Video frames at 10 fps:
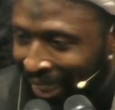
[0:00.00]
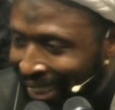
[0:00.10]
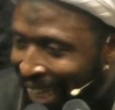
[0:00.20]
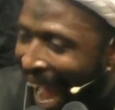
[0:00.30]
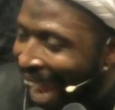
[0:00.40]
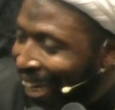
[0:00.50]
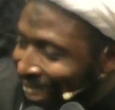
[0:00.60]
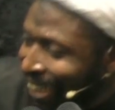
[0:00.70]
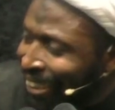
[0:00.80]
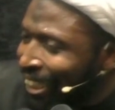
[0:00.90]
the
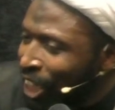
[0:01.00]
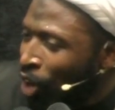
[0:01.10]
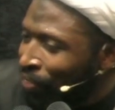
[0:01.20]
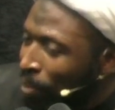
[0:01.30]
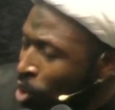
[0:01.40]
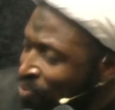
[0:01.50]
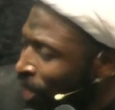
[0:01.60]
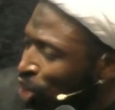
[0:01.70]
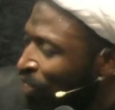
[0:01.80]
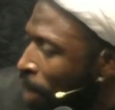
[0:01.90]
identity of the
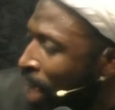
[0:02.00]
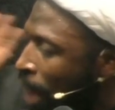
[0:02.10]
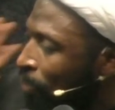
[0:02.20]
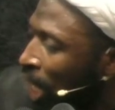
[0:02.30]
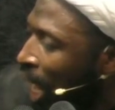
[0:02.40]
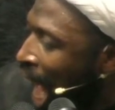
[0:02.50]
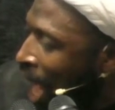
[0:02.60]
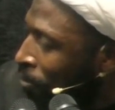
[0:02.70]
movement of Abba Abdullah,